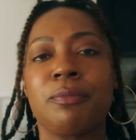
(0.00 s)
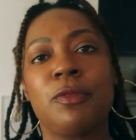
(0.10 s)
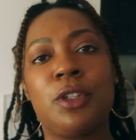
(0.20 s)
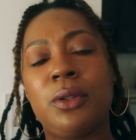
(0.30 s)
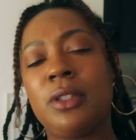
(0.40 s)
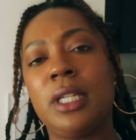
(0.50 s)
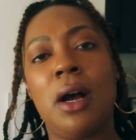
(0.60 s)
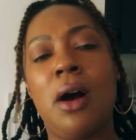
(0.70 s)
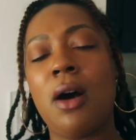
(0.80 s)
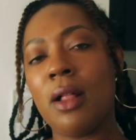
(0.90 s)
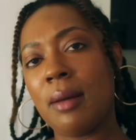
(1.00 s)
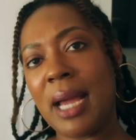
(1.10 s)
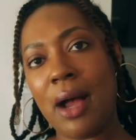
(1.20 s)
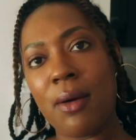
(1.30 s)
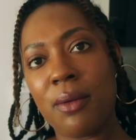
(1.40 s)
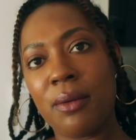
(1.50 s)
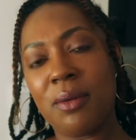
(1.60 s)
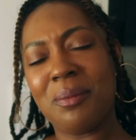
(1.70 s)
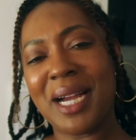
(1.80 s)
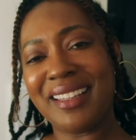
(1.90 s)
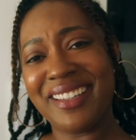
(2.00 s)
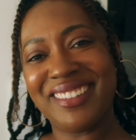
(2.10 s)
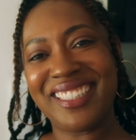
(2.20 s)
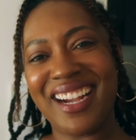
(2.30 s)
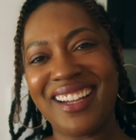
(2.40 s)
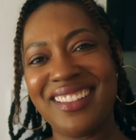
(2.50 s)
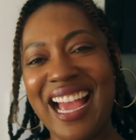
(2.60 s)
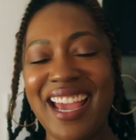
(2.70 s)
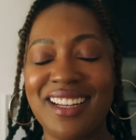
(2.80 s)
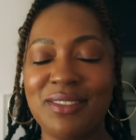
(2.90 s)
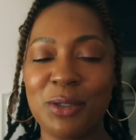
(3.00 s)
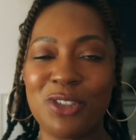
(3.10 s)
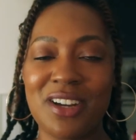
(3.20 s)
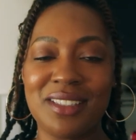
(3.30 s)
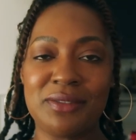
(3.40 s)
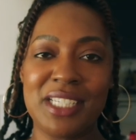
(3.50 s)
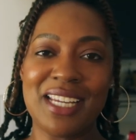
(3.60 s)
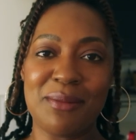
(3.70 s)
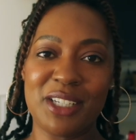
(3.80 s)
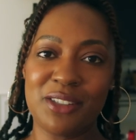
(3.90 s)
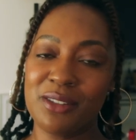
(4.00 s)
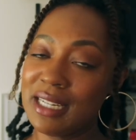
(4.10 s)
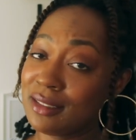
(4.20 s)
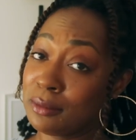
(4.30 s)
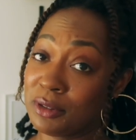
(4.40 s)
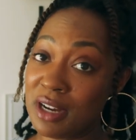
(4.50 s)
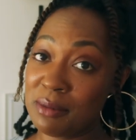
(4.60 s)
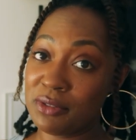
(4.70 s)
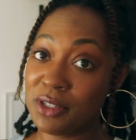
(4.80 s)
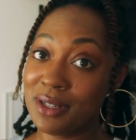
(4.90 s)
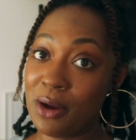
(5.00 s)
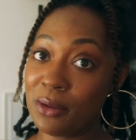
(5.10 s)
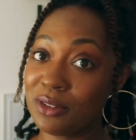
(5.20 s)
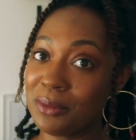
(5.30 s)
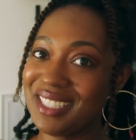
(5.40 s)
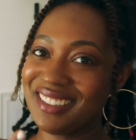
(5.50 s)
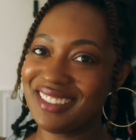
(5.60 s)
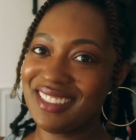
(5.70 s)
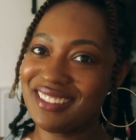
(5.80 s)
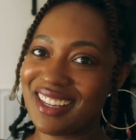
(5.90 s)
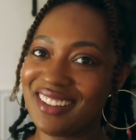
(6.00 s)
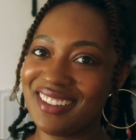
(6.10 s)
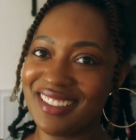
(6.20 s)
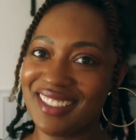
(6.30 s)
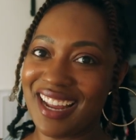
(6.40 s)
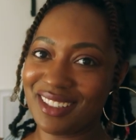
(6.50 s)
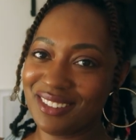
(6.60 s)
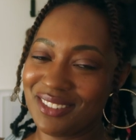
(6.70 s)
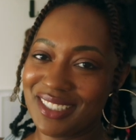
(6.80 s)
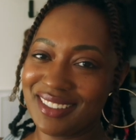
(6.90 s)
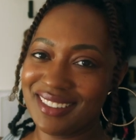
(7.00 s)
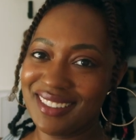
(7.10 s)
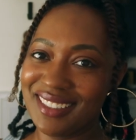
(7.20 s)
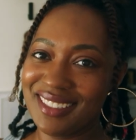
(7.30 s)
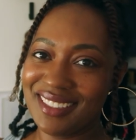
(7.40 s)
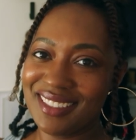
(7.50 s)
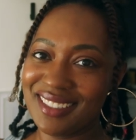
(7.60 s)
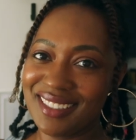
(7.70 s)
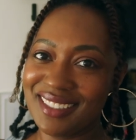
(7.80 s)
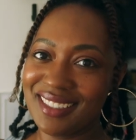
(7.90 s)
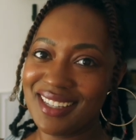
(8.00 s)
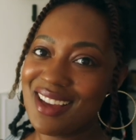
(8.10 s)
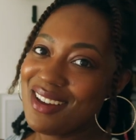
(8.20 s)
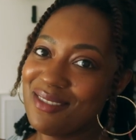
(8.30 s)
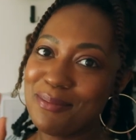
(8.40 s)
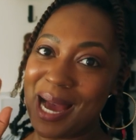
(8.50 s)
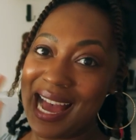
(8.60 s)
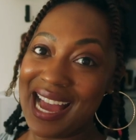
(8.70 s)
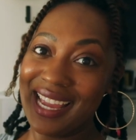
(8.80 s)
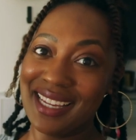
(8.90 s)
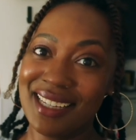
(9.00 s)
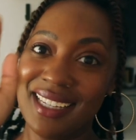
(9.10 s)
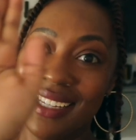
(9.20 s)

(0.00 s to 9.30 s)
so you can see all about my lifestyle. And if you enjoy this video, make sure you like and subscribe before you go so we can see each other in the next one. Bye.